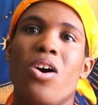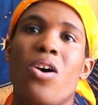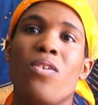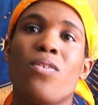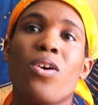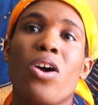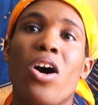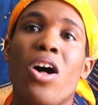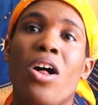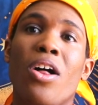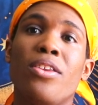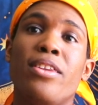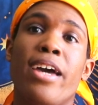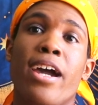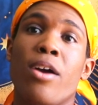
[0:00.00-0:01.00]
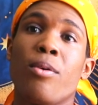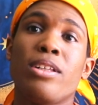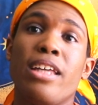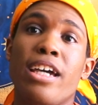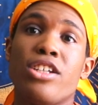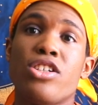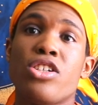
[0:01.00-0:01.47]
Overall, their
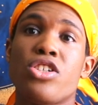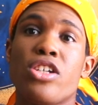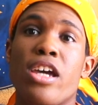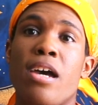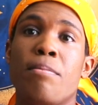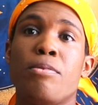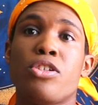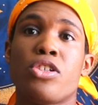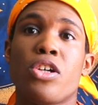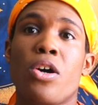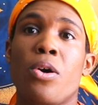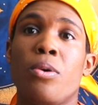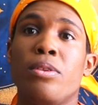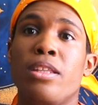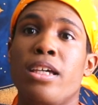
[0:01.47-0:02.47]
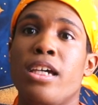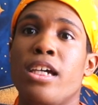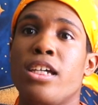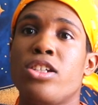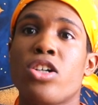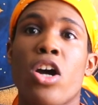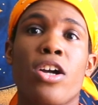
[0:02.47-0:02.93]
relationship showed
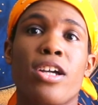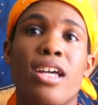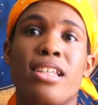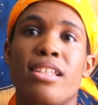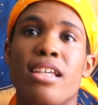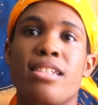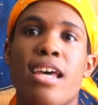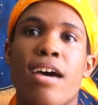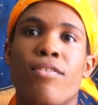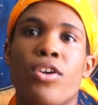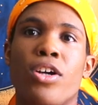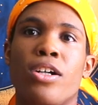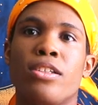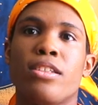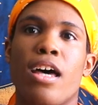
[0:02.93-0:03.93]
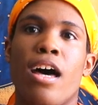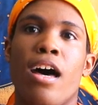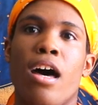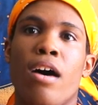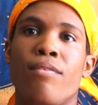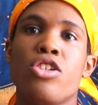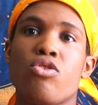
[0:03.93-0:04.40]
the darkest endeavors
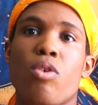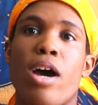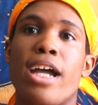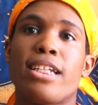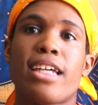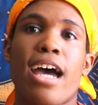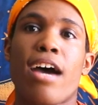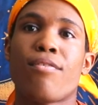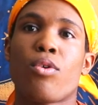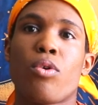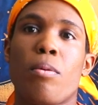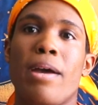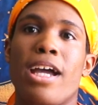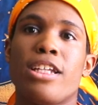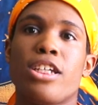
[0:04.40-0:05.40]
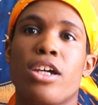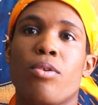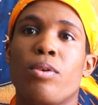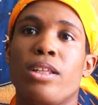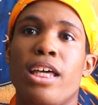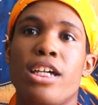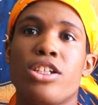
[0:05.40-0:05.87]
of trying to have a romantic
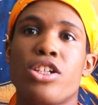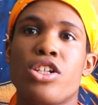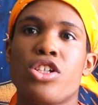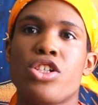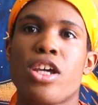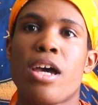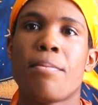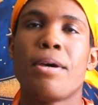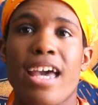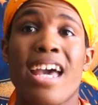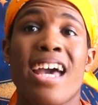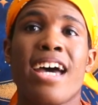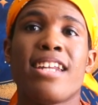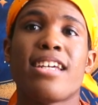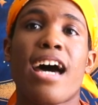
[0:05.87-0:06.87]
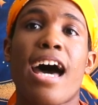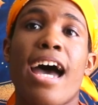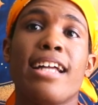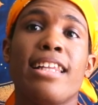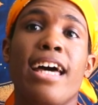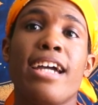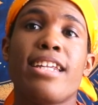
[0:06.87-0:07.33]
relationship and
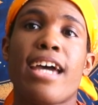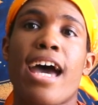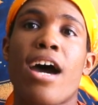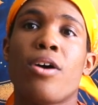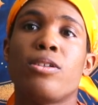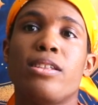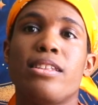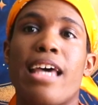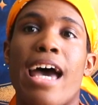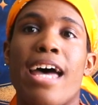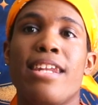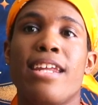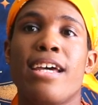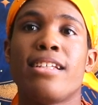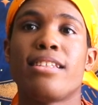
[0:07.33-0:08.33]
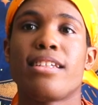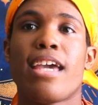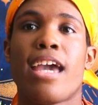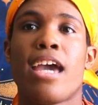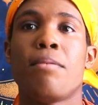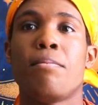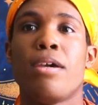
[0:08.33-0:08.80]
highlight how sadness
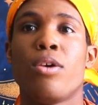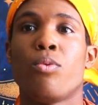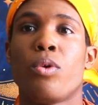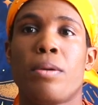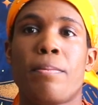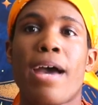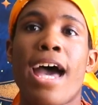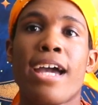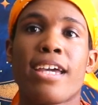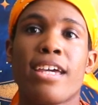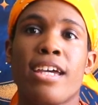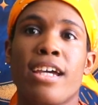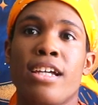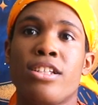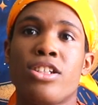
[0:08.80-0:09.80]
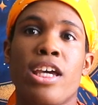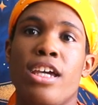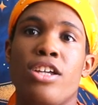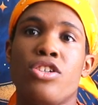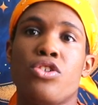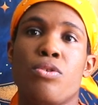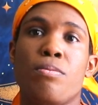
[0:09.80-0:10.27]
can be repackaged
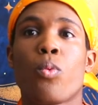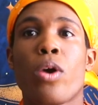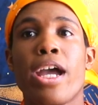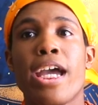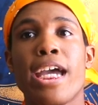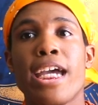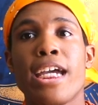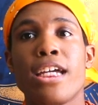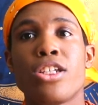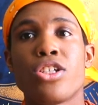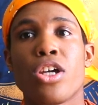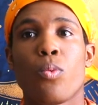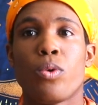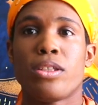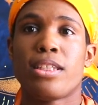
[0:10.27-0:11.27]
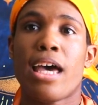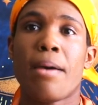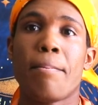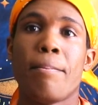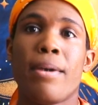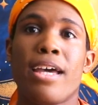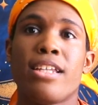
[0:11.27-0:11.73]
into rage,
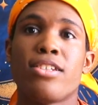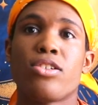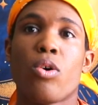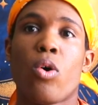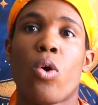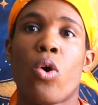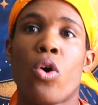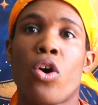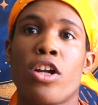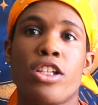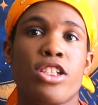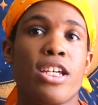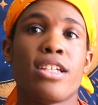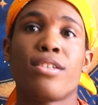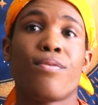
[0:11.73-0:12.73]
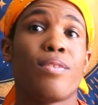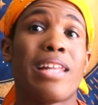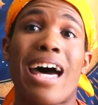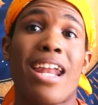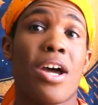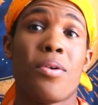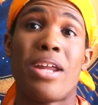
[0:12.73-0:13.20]
resentment, or just
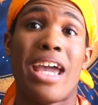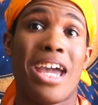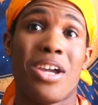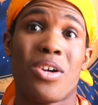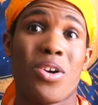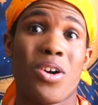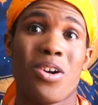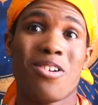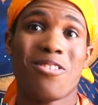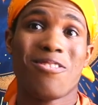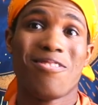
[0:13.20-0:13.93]
flat-out anger.